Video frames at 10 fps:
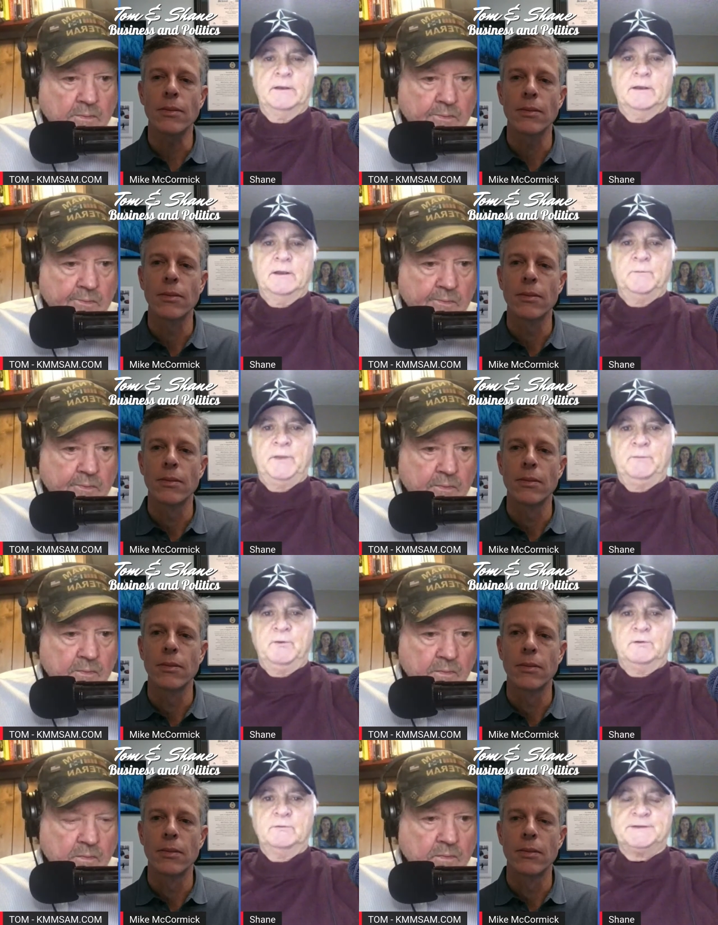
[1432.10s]

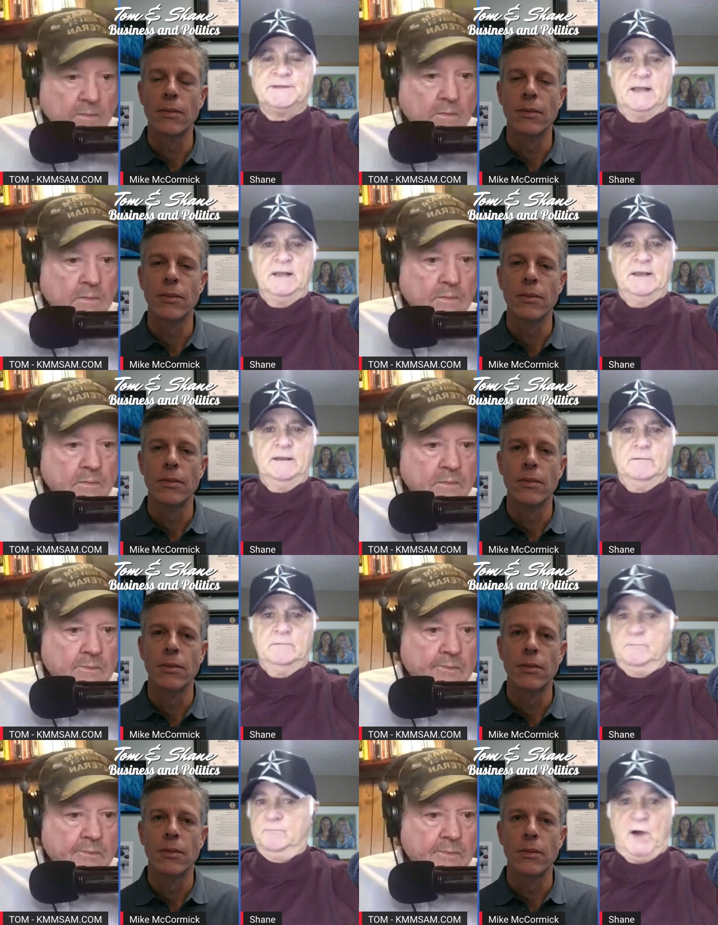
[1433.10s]
Speaker 1: people selling
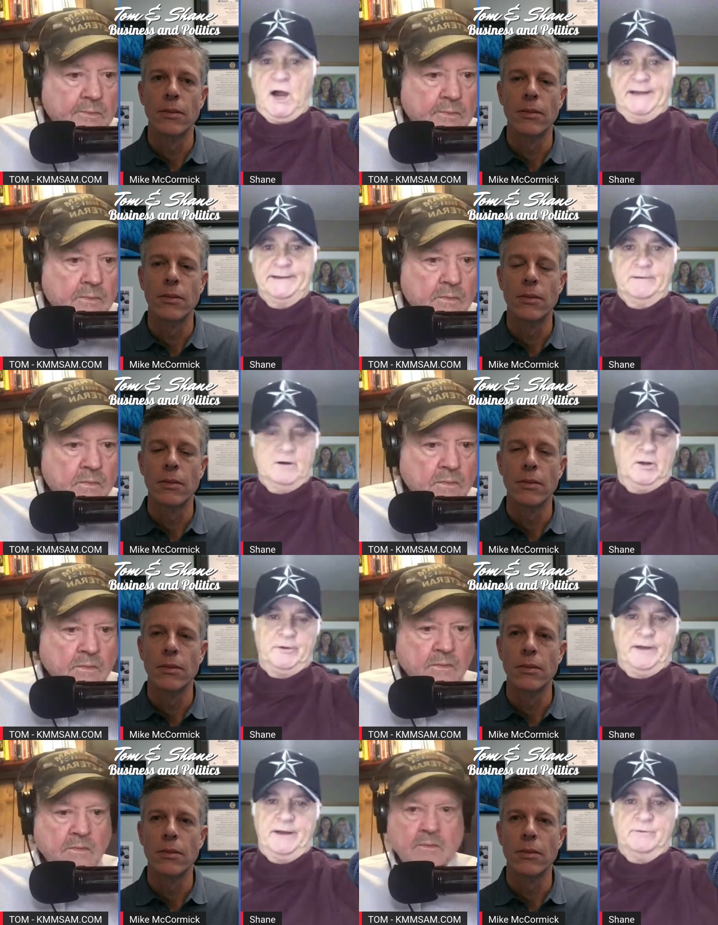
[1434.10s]
pot in
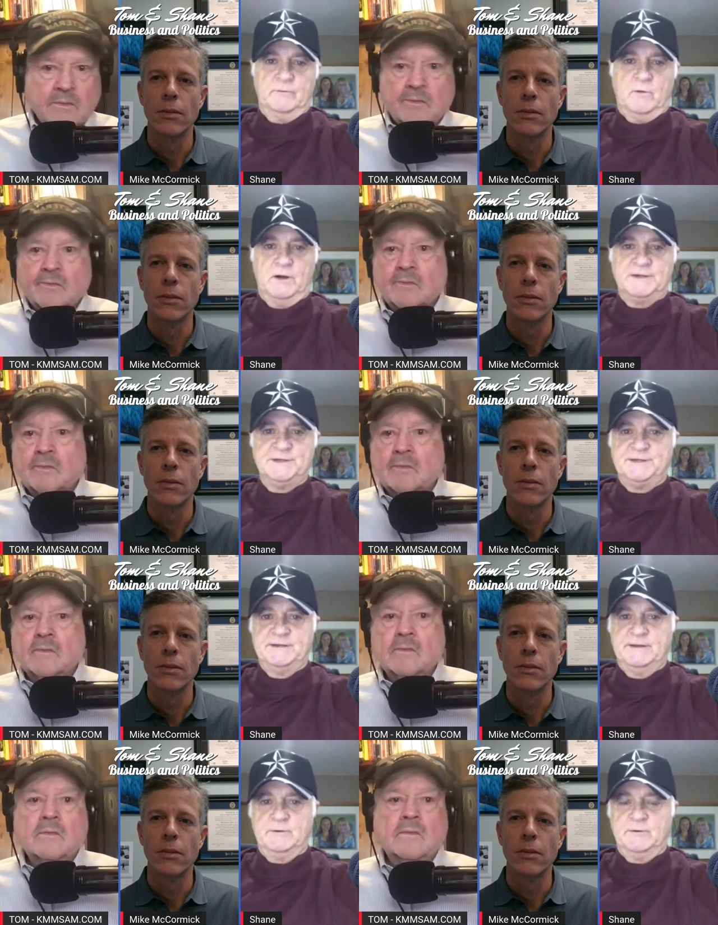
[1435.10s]
Colorado and Washington. There
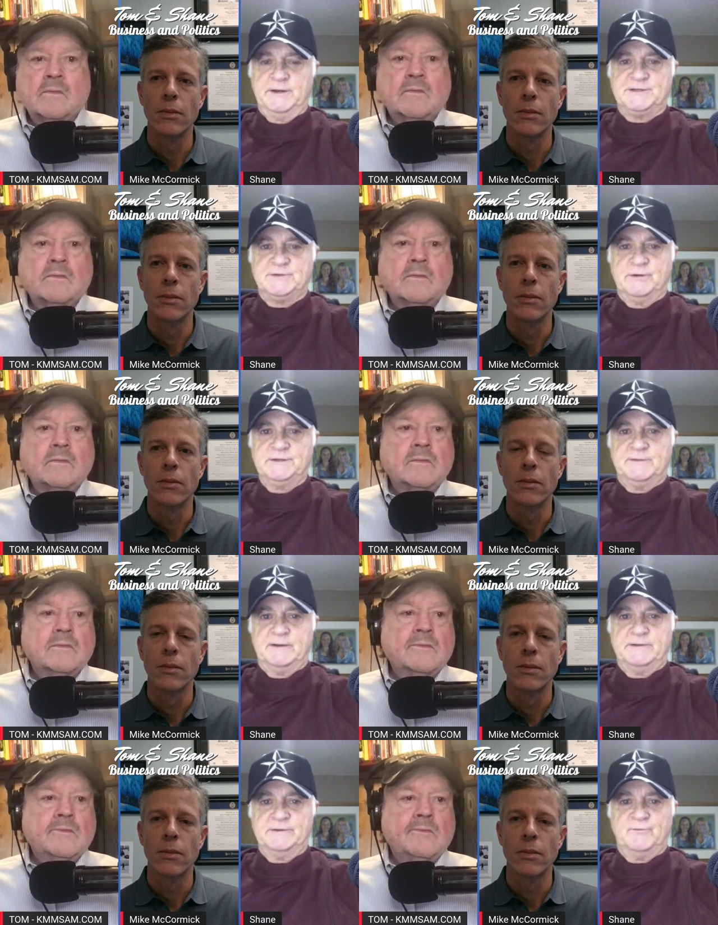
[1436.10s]
were great stories about
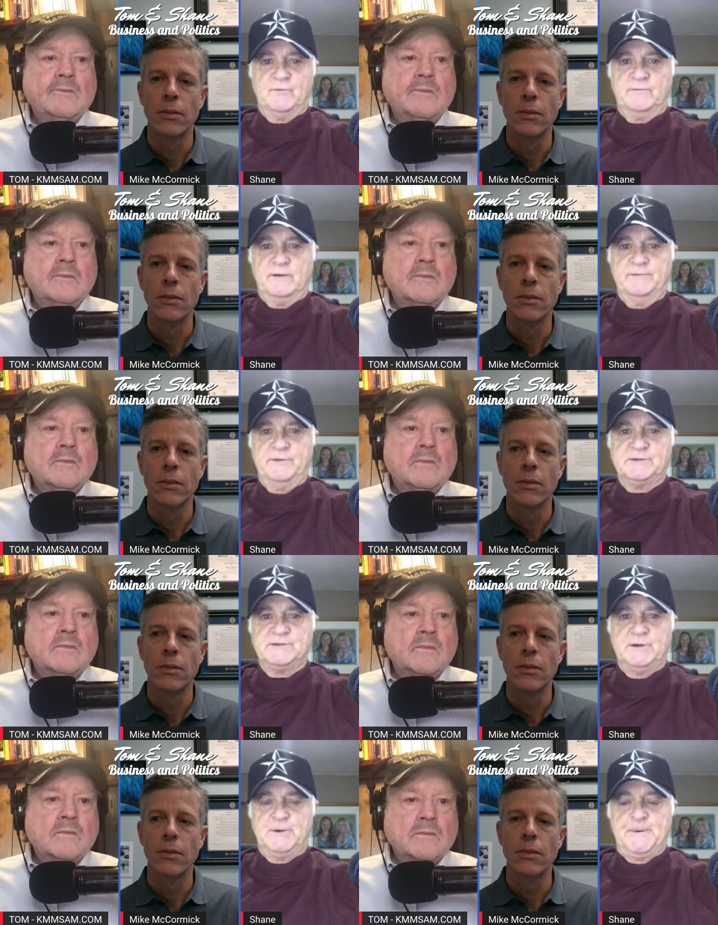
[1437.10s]
this four or five years
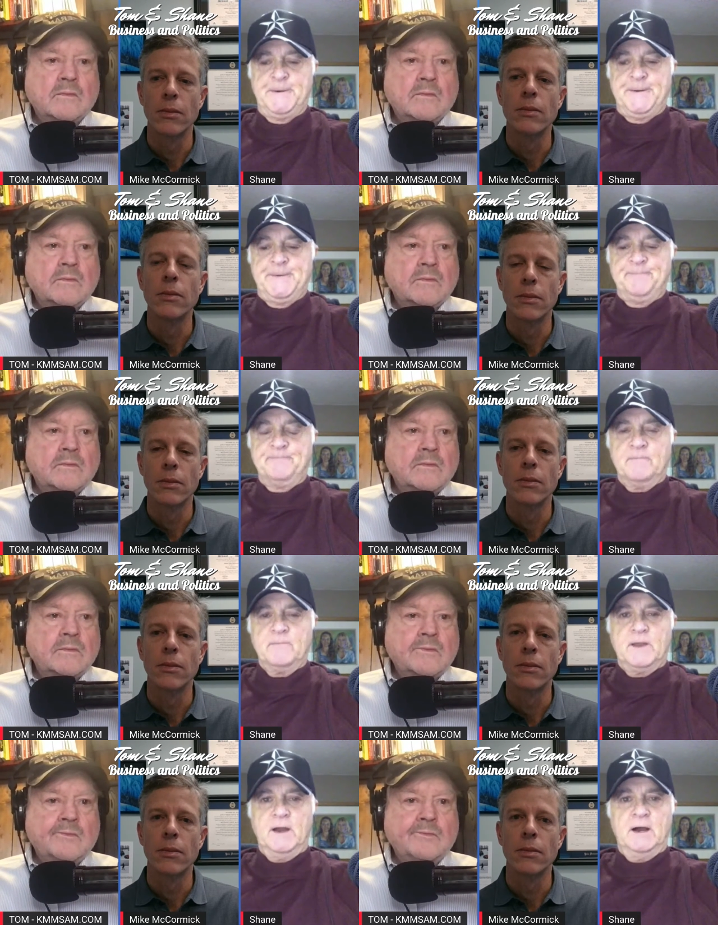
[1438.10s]
ago
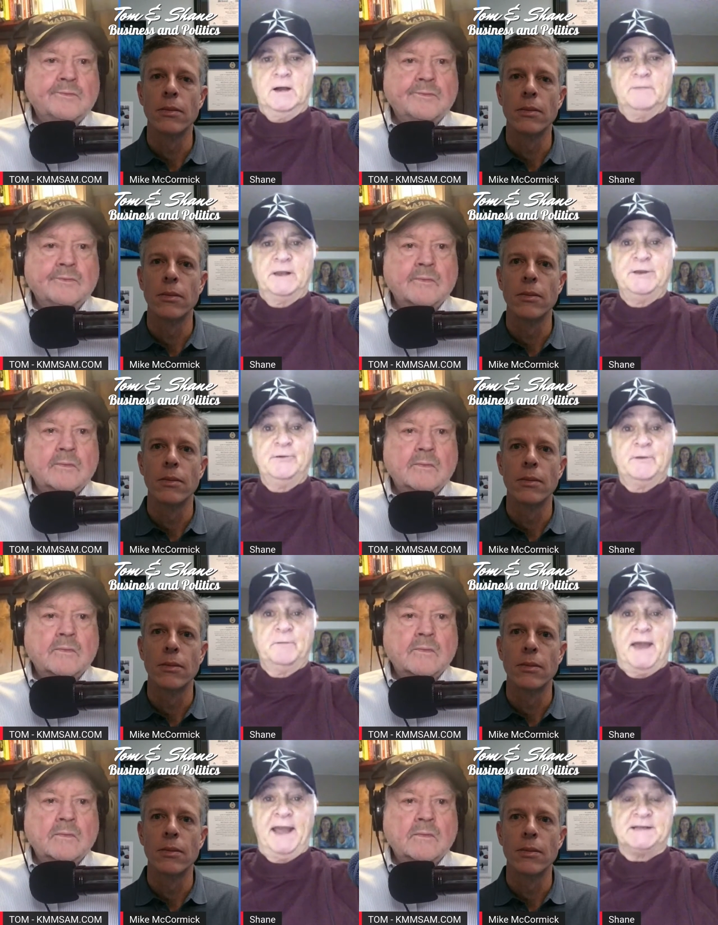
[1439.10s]
um, and using
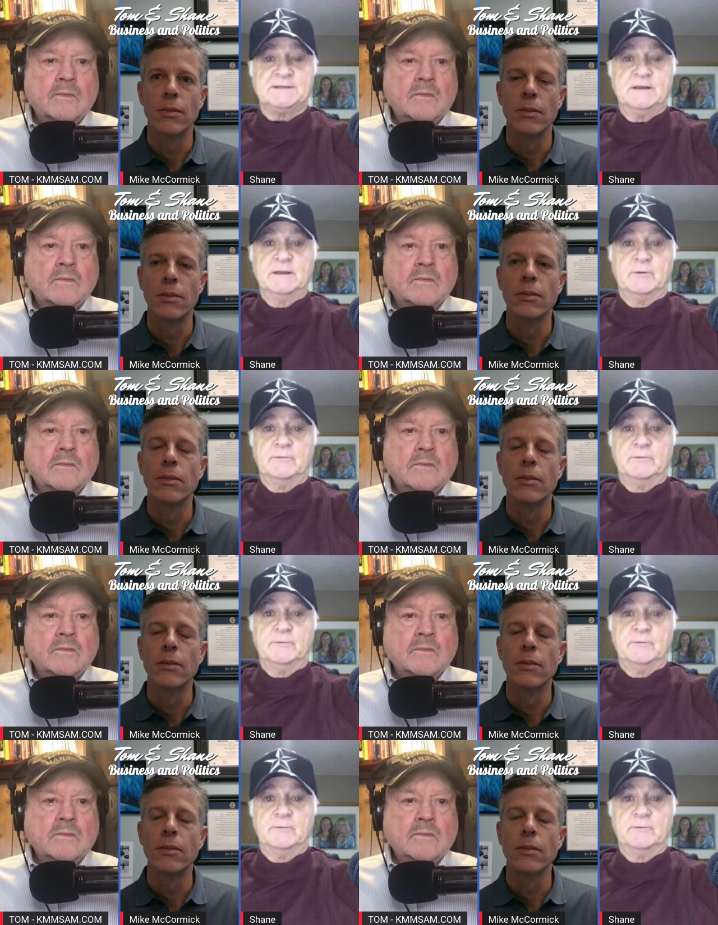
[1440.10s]
banks, you know,